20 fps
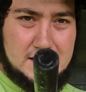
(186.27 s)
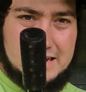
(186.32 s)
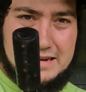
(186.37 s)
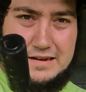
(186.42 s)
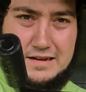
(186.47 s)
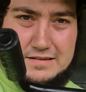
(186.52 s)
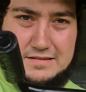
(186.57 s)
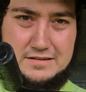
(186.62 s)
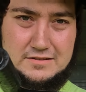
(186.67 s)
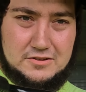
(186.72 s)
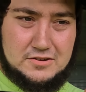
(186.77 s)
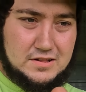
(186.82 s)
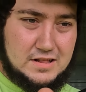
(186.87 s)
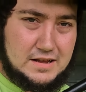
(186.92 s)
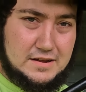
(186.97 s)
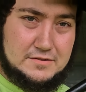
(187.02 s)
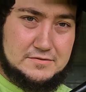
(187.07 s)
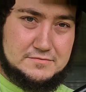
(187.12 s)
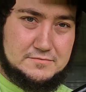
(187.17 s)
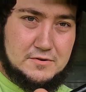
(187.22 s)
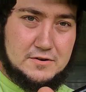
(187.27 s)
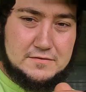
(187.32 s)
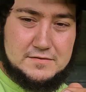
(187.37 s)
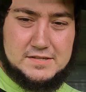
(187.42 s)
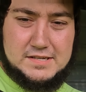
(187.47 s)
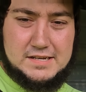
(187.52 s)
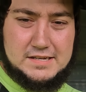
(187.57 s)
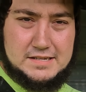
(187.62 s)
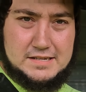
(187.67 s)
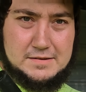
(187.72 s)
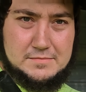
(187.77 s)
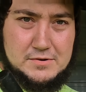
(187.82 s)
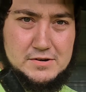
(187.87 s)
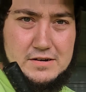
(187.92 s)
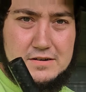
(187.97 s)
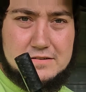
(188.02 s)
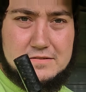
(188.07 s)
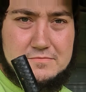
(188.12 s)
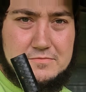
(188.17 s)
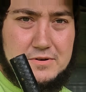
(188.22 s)
it doesn't look like it was worth 60
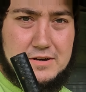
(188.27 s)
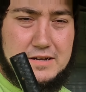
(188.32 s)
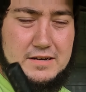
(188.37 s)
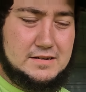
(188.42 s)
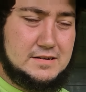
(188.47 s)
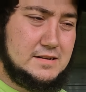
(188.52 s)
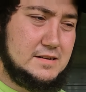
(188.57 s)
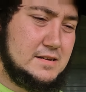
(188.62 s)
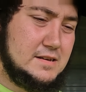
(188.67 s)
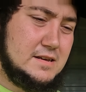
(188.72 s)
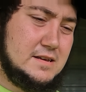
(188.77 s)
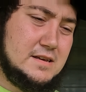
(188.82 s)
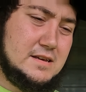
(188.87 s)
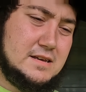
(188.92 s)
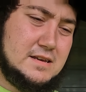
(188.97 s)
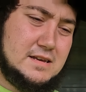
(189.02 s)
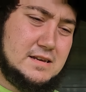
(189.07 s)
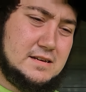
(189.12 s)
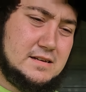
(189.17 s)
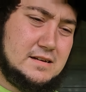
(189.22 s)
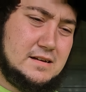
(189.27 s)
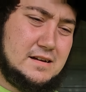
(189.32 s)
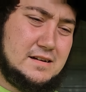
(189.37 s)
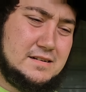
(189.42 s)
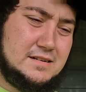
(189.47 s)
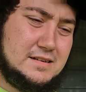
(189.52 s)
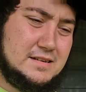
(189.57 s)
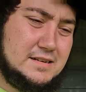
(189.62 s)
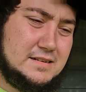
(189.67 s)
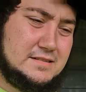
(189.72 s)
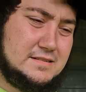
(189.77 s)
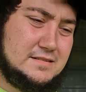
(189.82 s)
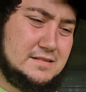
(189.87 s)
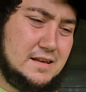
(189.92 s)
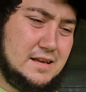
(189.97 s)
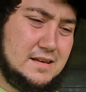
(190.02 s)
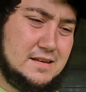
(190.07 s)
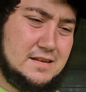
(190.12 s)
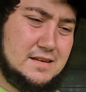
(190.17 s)
bucks, but it's,